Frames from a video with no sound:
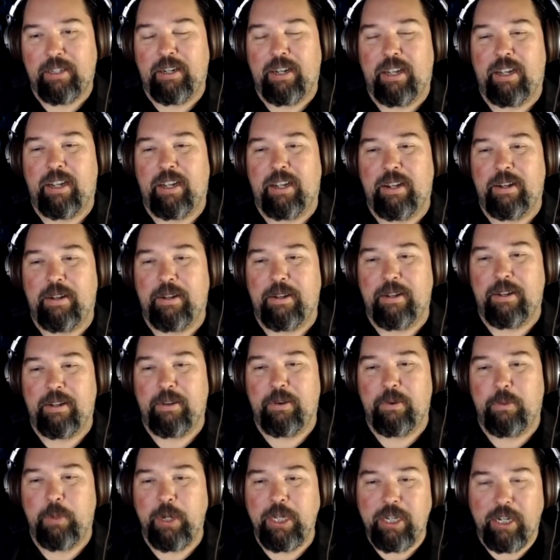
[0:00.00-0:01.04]
Uh,
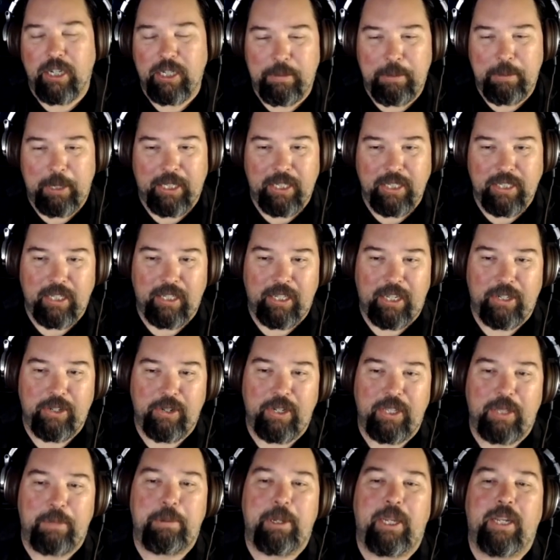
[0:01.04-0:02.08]
we talked about this a lot
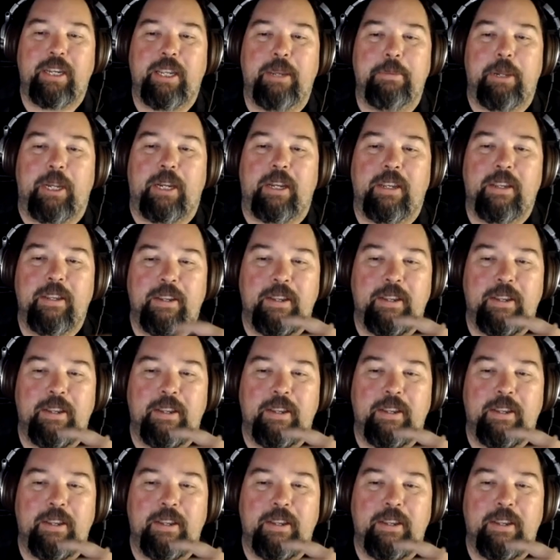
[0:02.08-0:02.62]
during the pandemic,